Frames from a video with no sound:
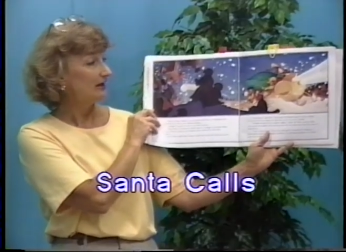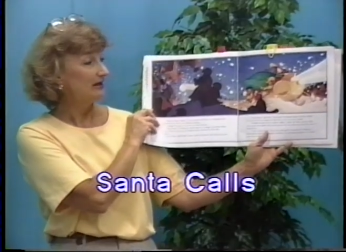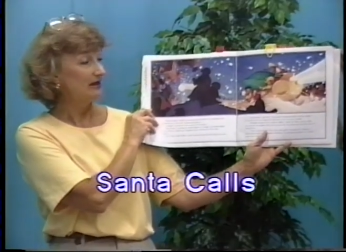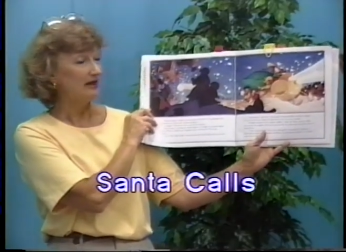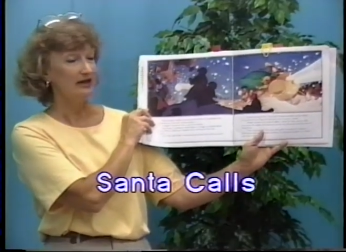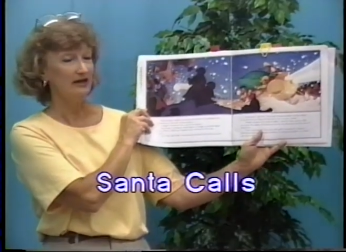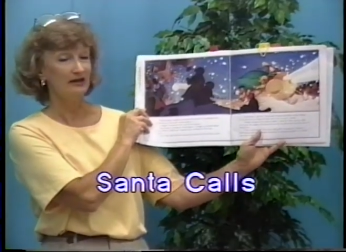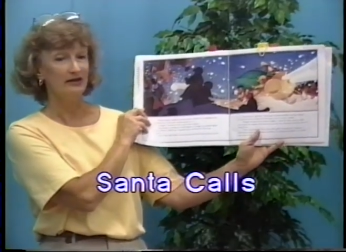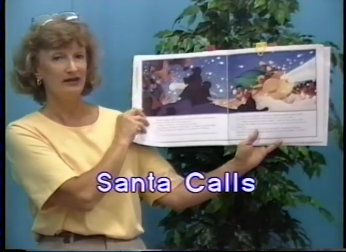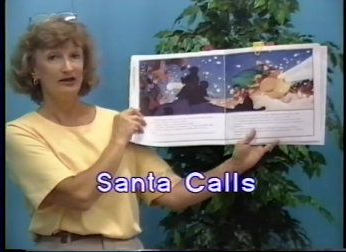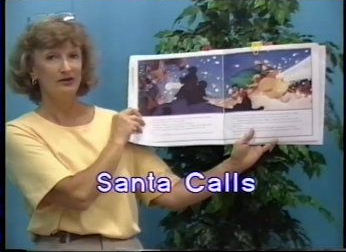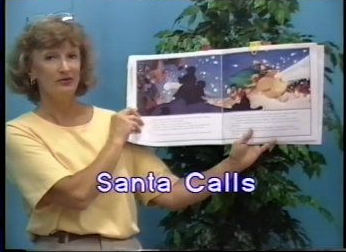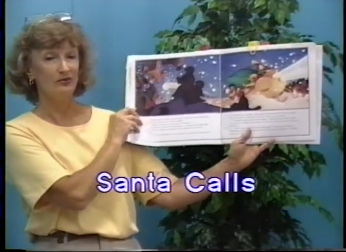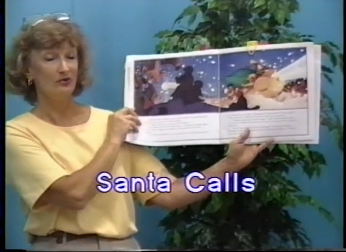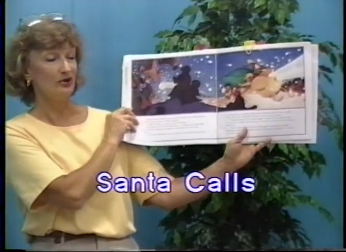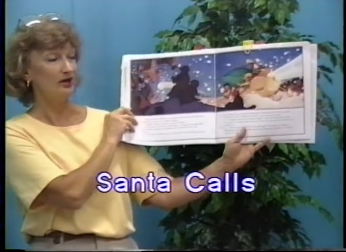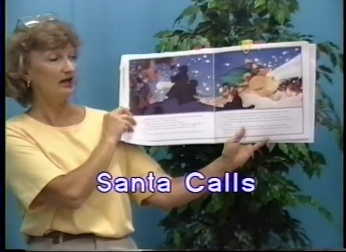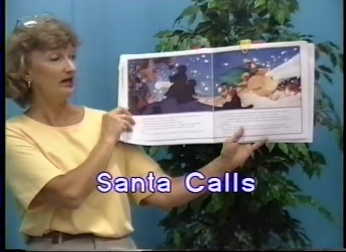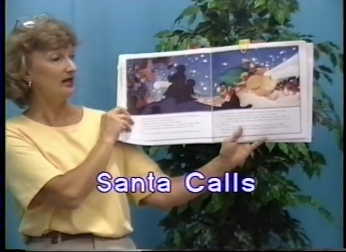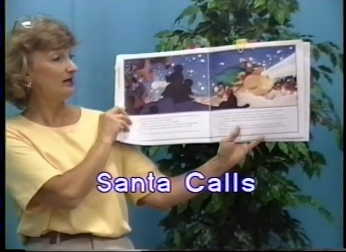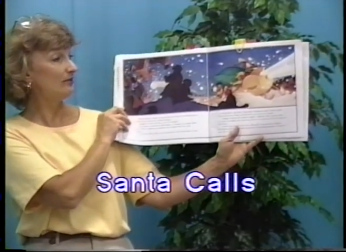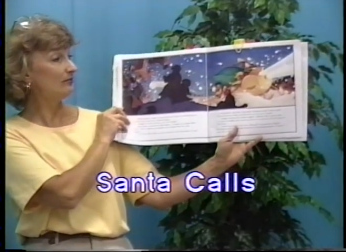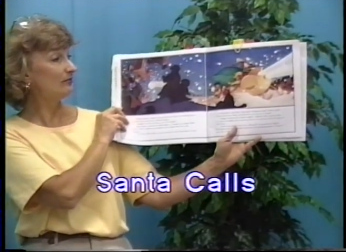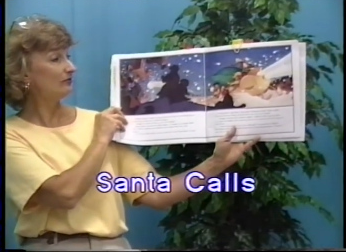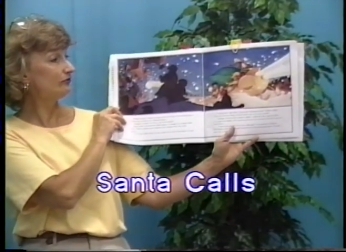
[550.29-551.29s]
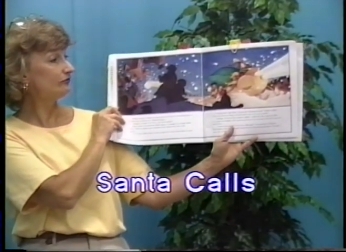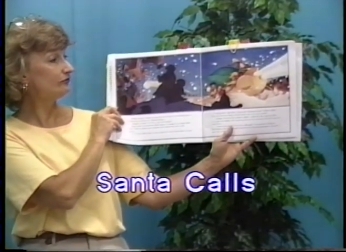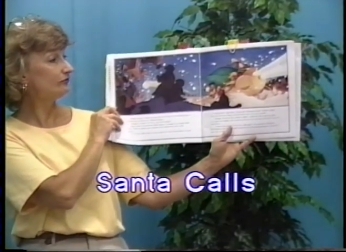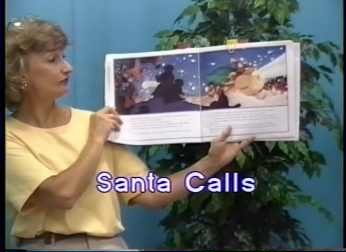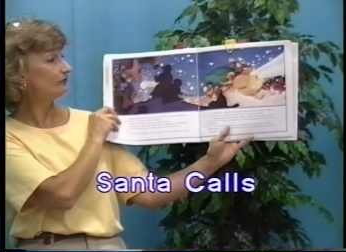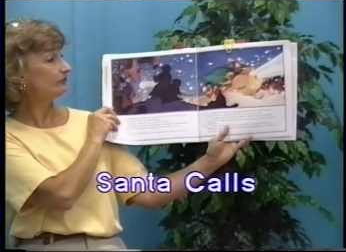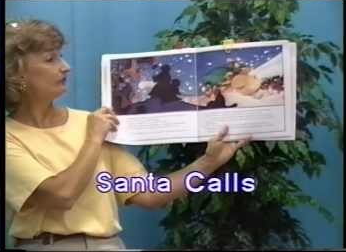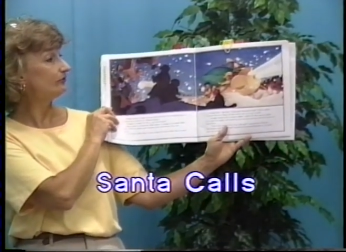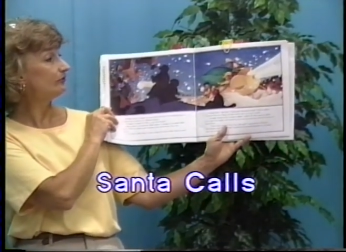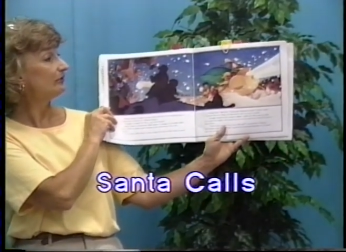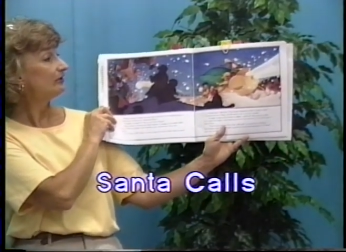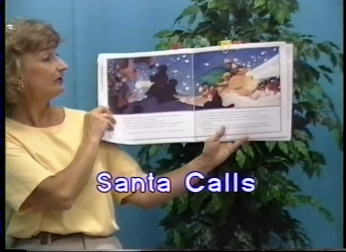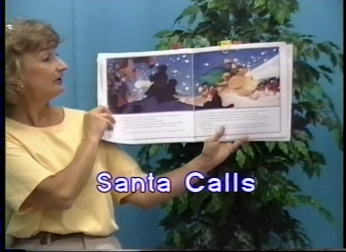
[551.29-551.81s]
And they were able
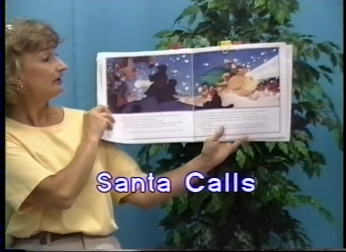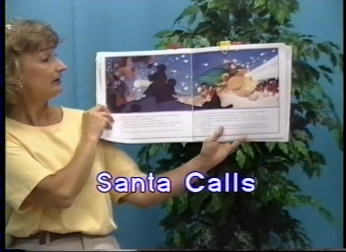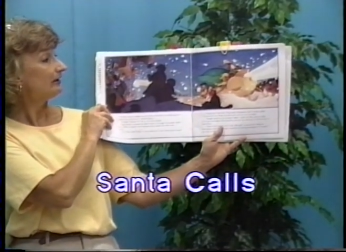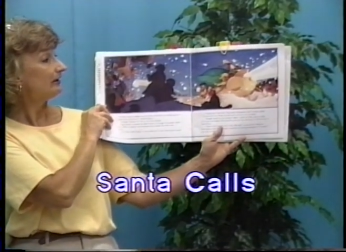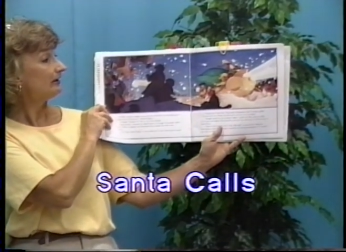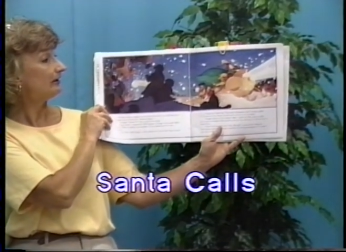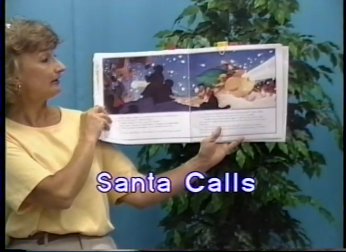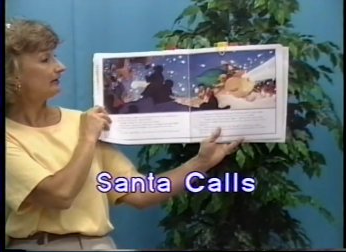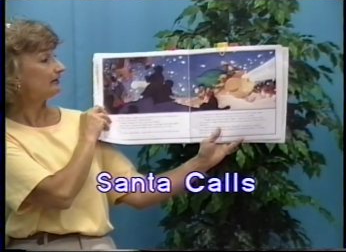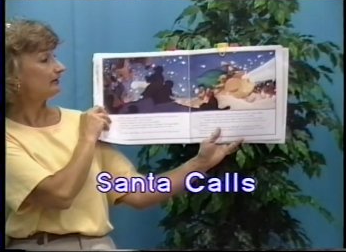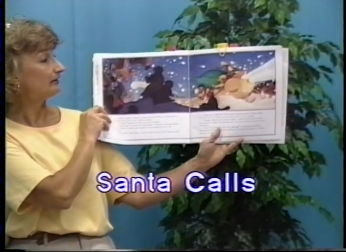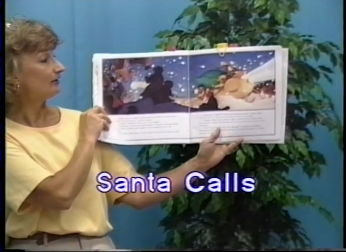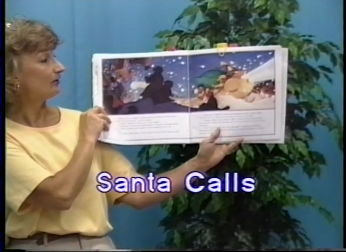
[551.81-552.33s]
to uh,